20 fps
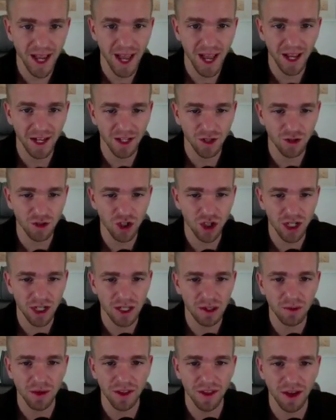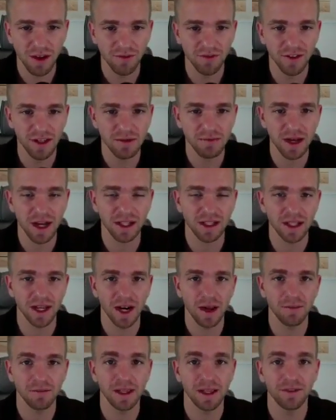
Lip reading: And Eugene, with that feedback that I'm